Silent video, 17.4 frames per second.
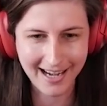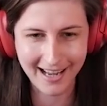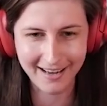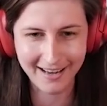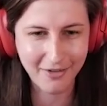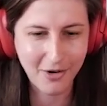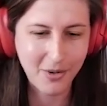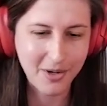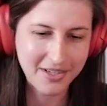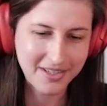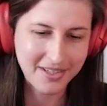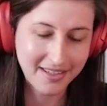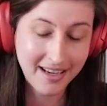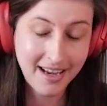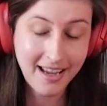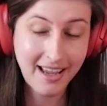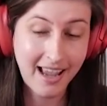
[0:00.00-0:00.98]
And of course,
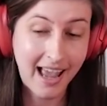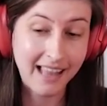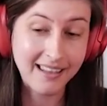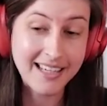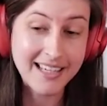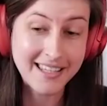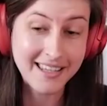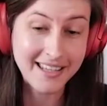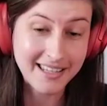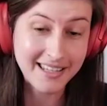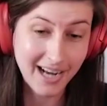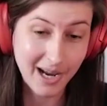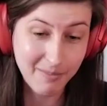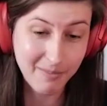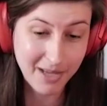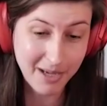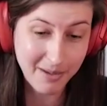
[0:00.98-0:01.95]
at least this
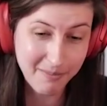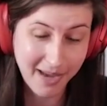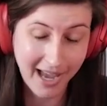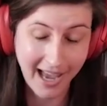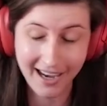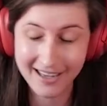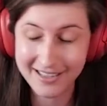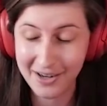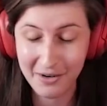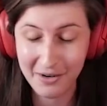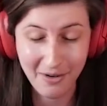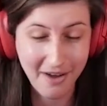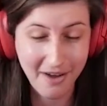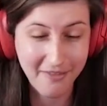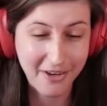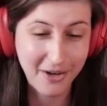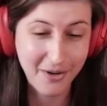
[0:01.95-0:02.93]
time, the impact on
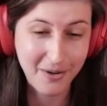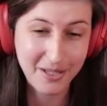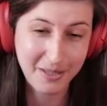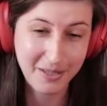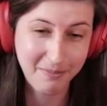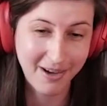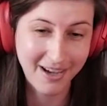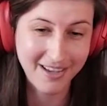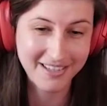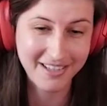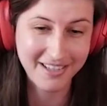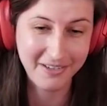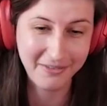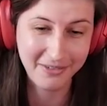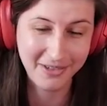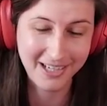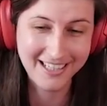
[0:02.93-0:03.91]
revenue is a
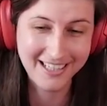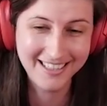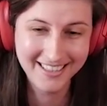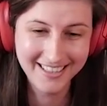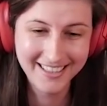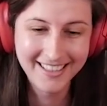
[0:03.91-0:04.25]
positive one.